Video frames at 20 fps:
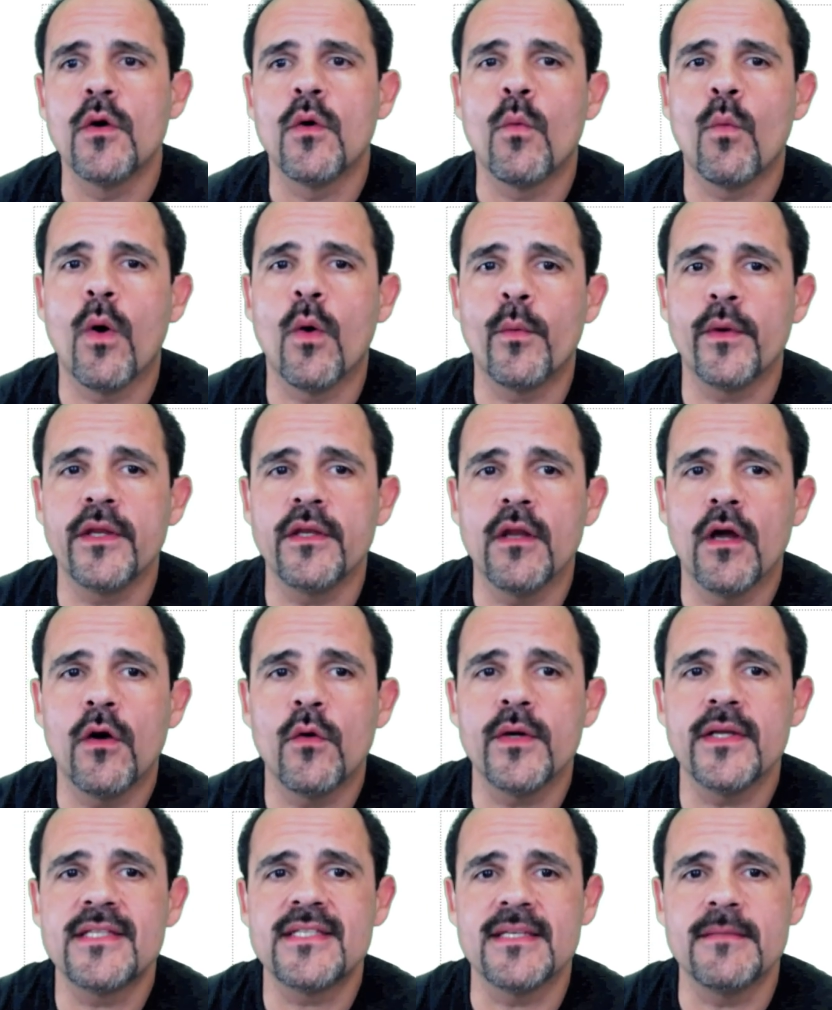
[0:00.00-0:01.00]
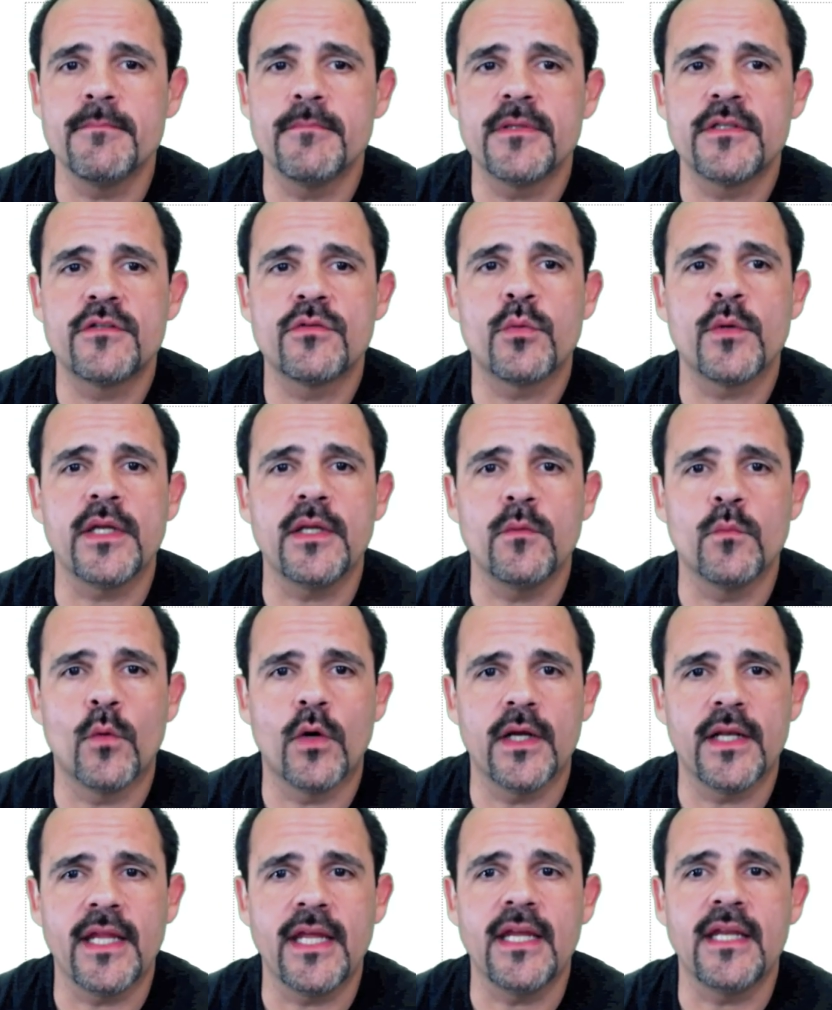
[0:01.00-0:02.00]
Well, we know it's in between
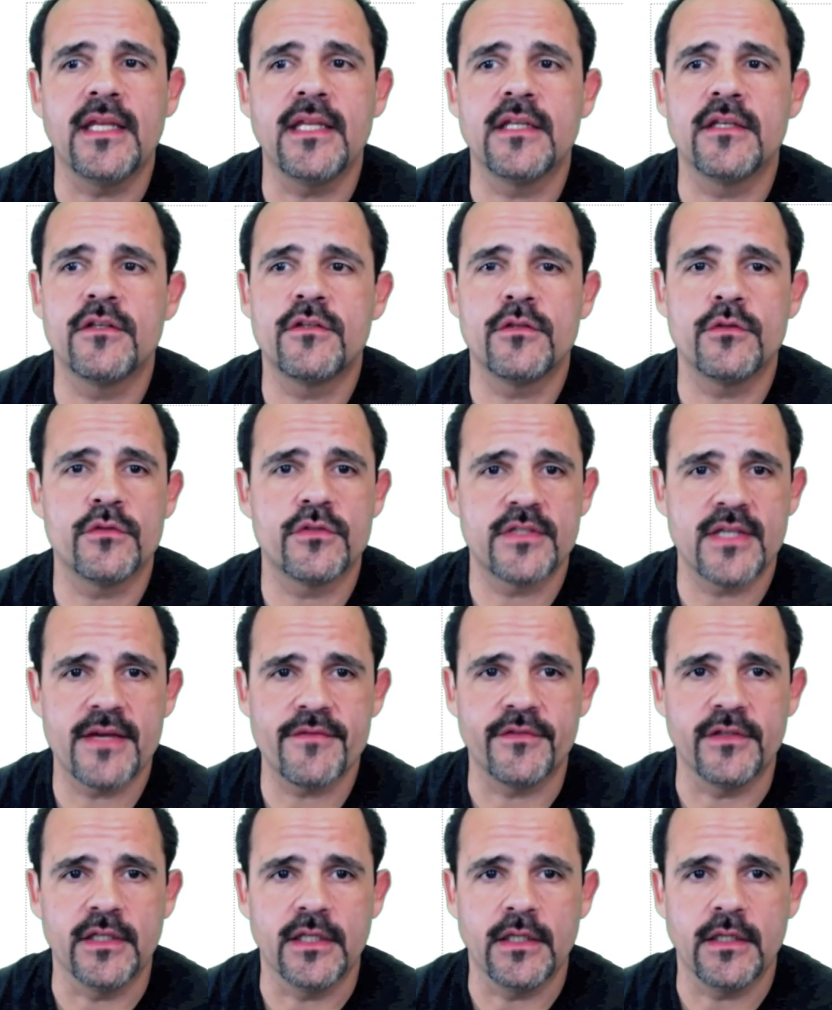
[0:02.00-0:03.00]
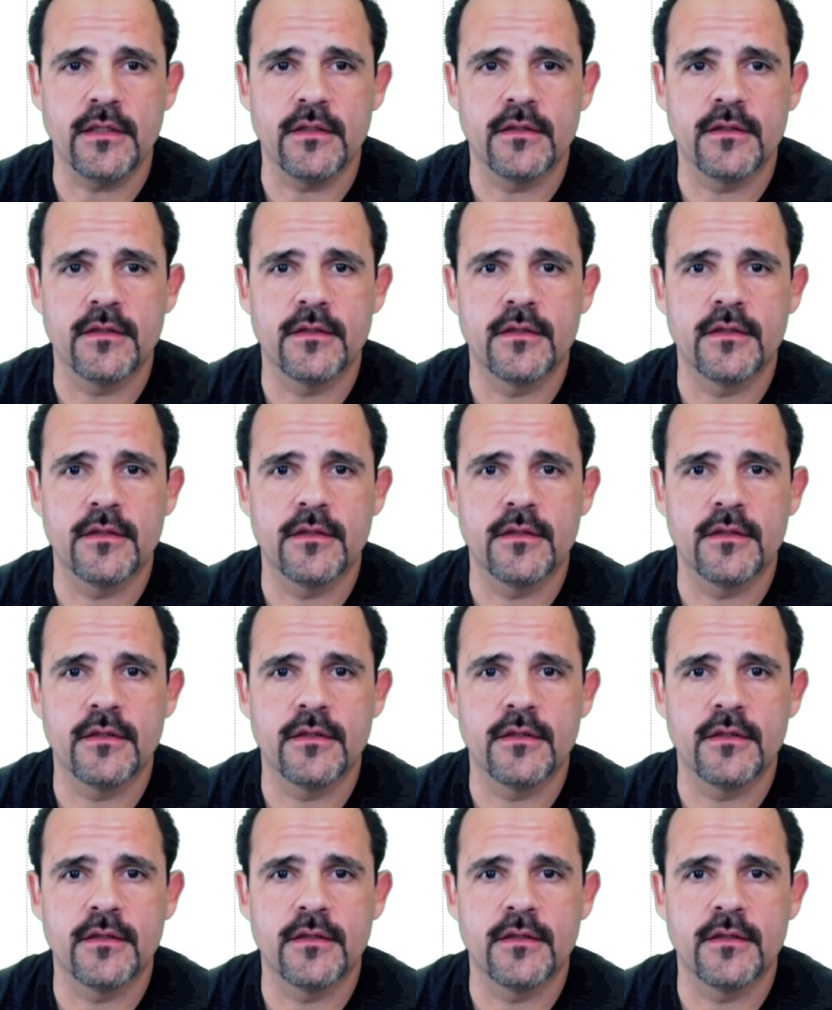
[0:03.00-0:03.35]
180 and 270,